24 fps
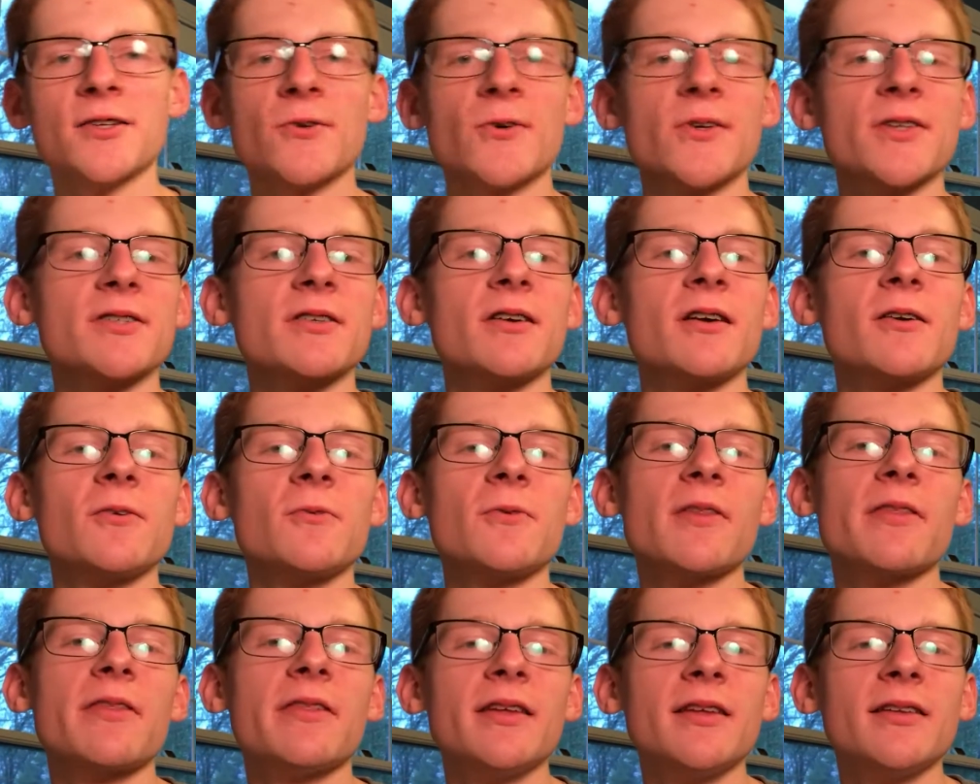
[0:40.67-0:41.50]
So I started
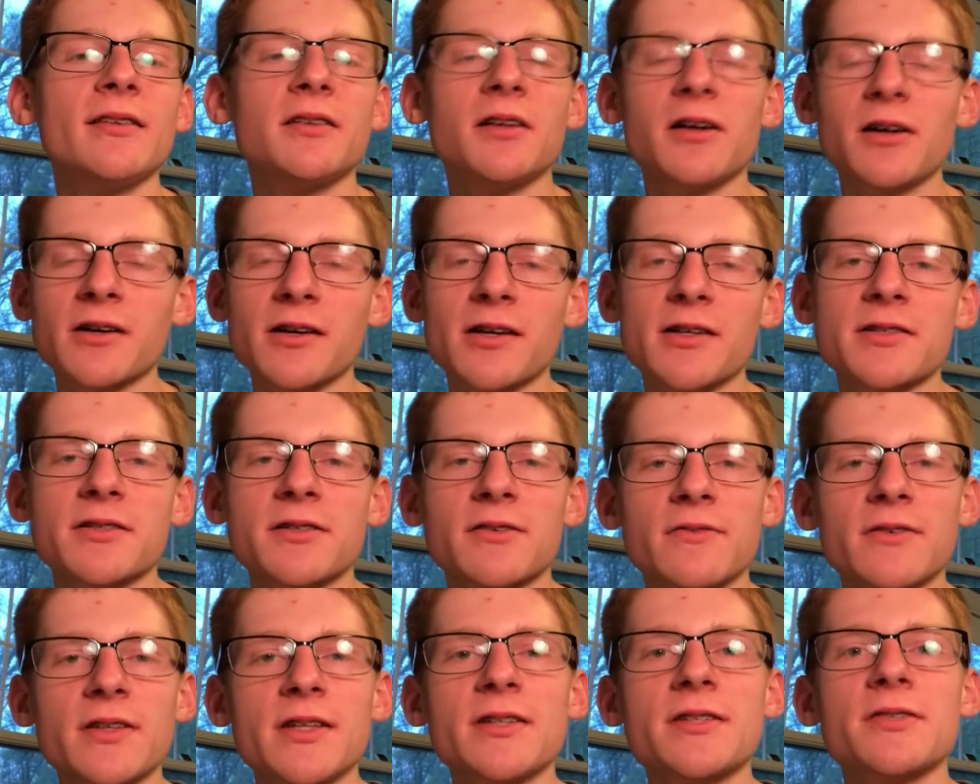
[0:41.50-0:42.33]
with the longest
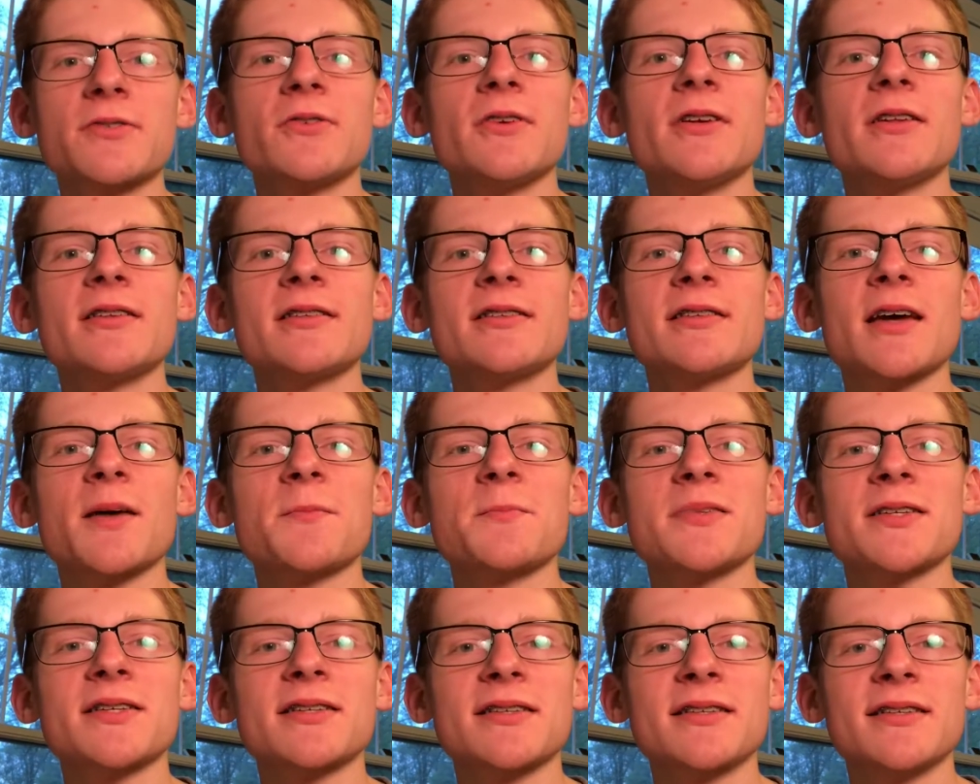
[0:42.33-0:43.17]
of these three
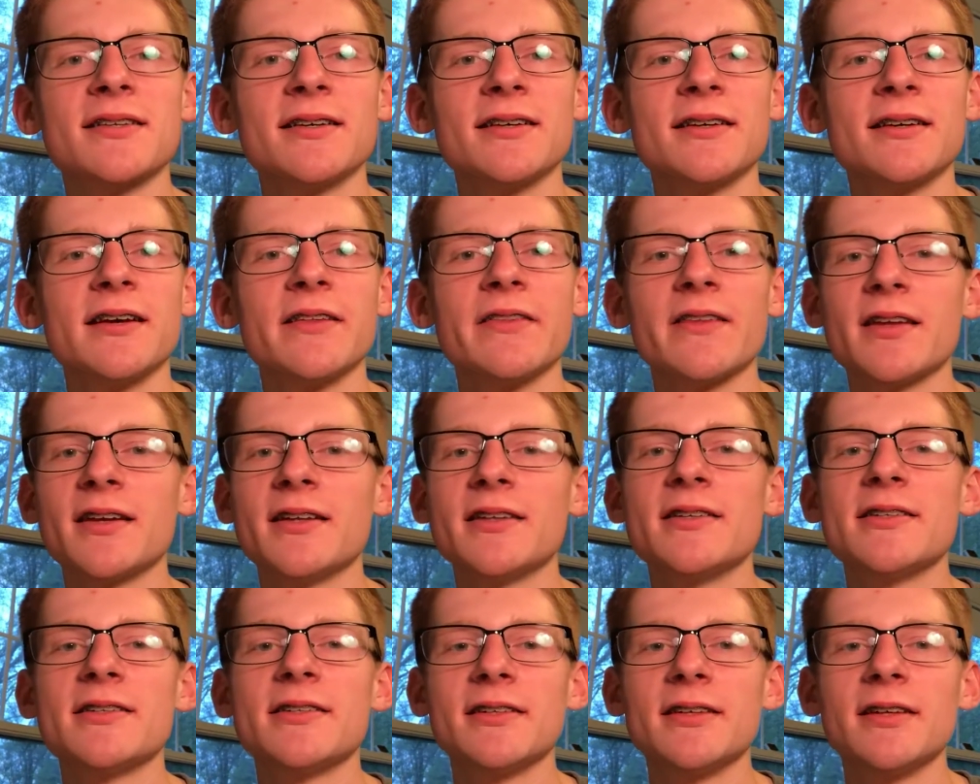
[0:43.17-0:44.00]
steps, and that
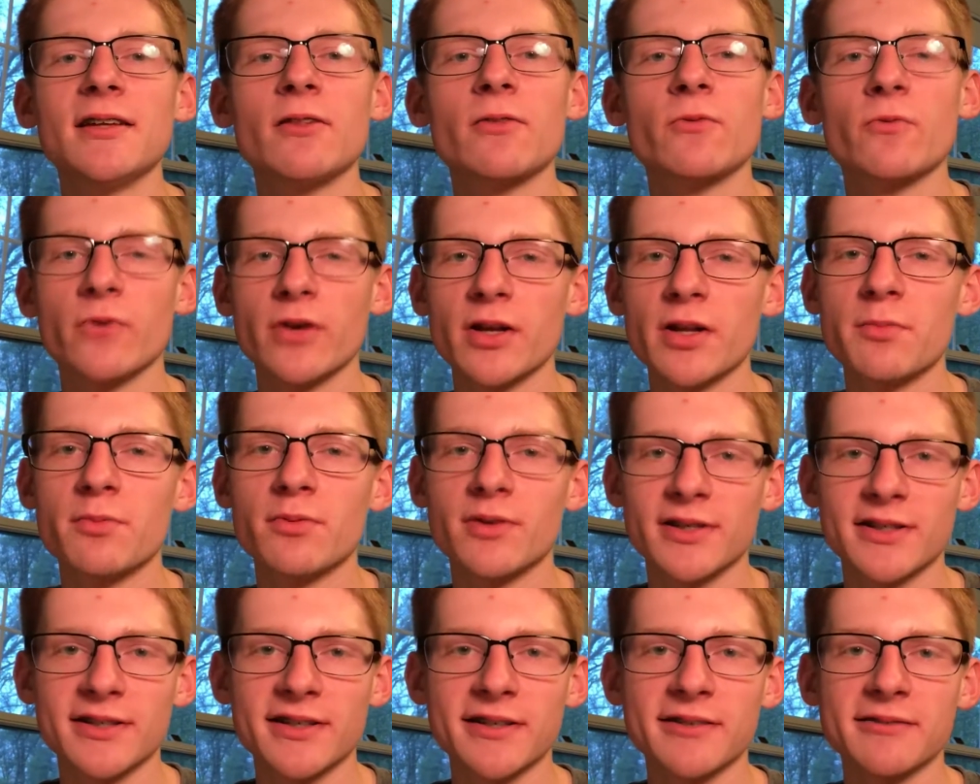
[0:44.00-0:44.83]
is the 3D
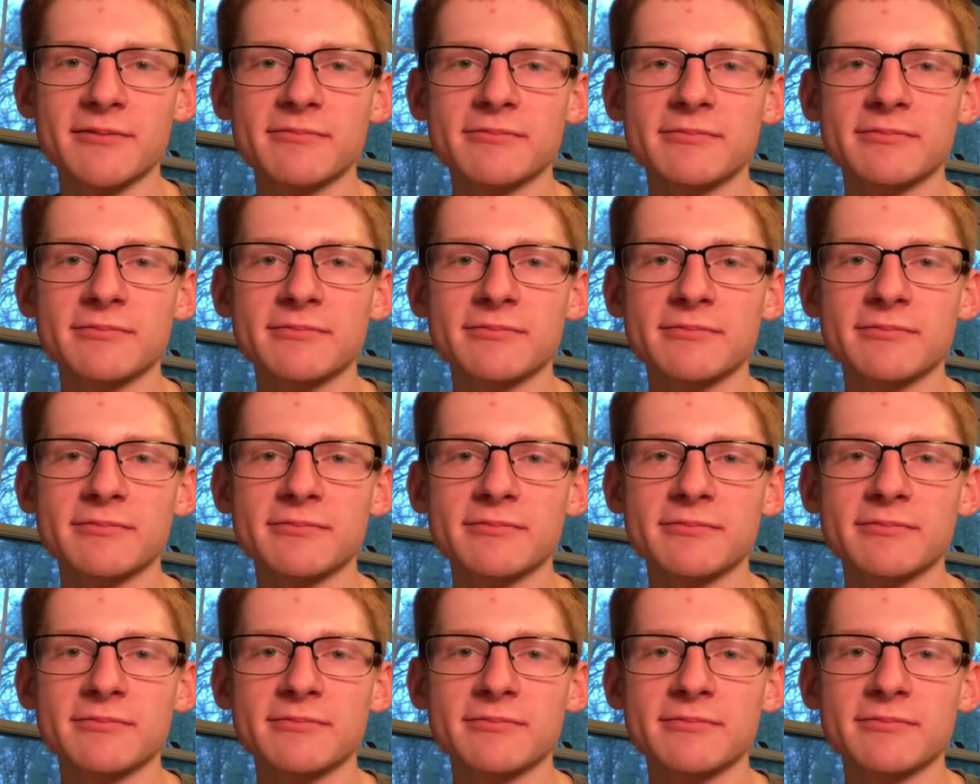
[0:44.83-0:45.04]
printing.